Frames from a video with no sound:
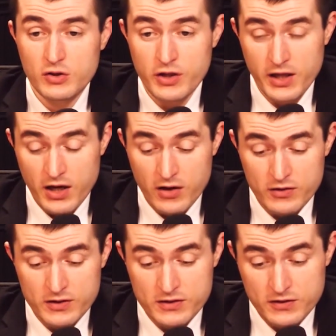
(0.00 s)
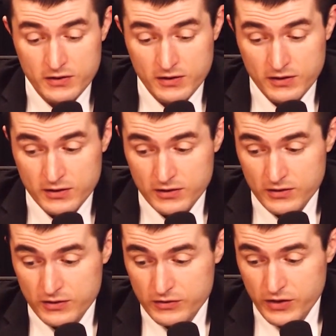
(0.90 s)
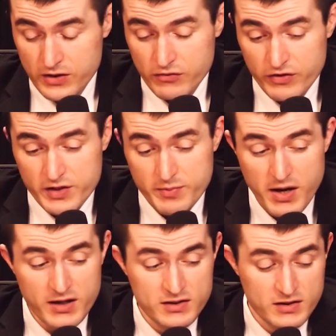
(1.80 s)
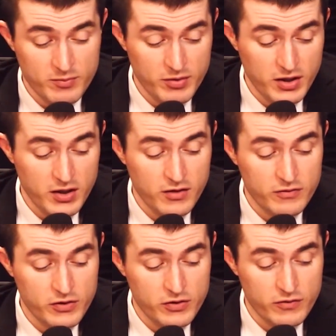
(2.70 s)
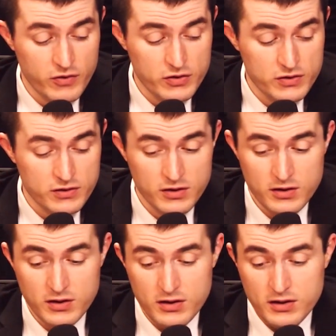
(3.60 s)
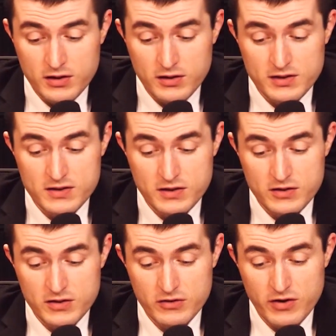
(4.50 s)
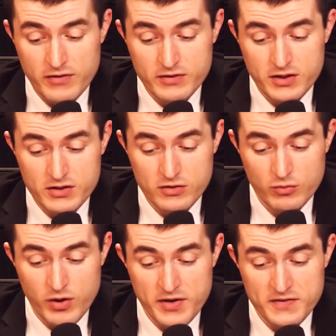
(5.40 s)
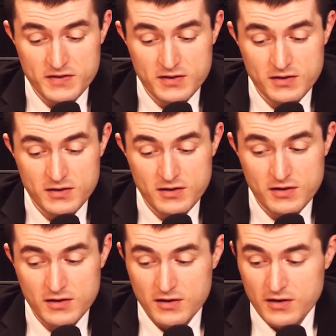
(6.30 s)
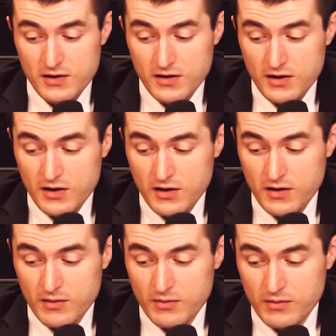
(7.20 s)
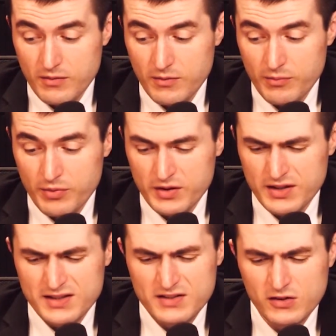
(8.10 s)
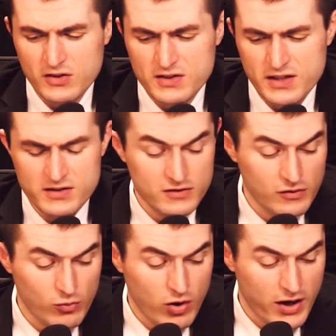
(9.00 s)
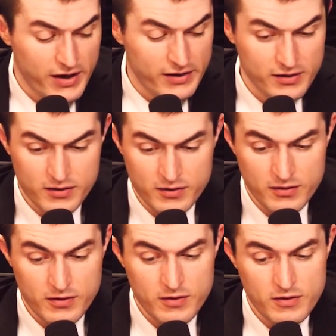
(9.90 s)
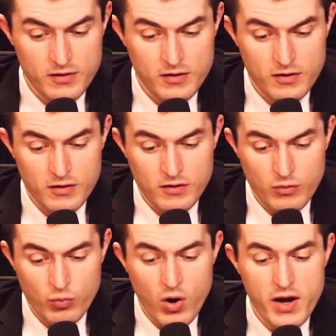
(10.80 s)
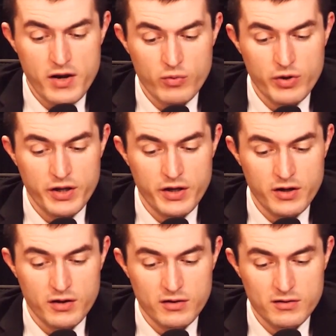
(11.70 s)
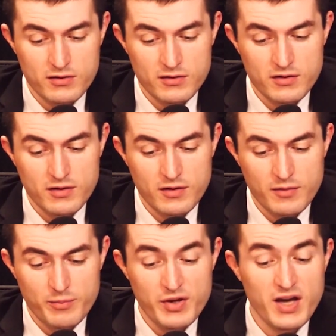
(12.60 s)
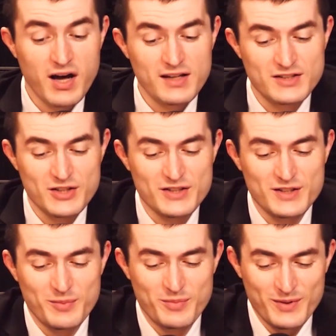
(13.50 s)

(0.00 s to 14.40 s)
looking out into the, trying to reach back into the beginning of the universe, listening to the gravitational waves. Uh, but that still doesn't answer the why. Why are we here? Beyond uh, the, just the